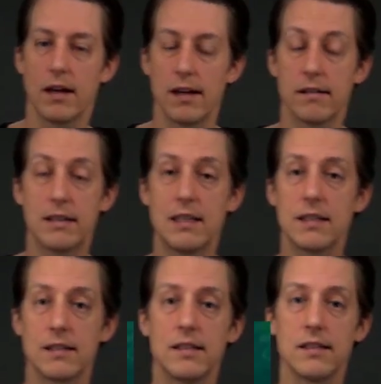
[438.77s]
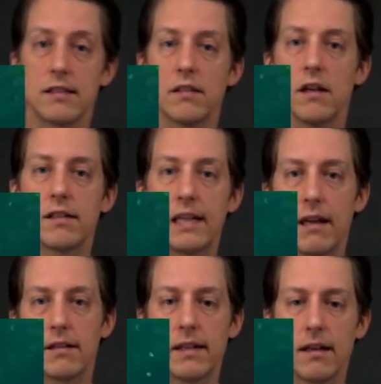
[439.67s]
And this is a
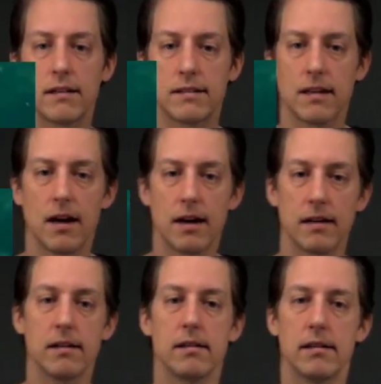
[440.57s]
telltale sign